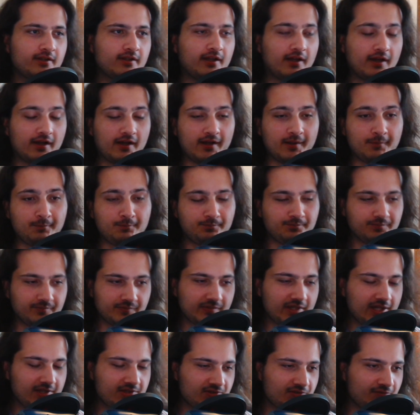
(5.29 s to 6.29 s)
Uh,
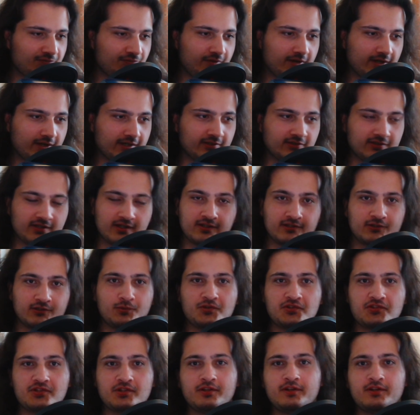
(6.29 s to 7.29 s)
that's a fucking tongue
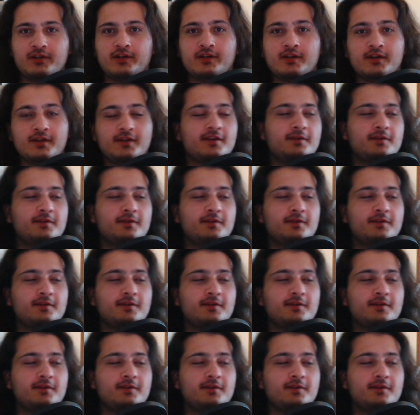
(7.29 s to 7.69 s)
twister there.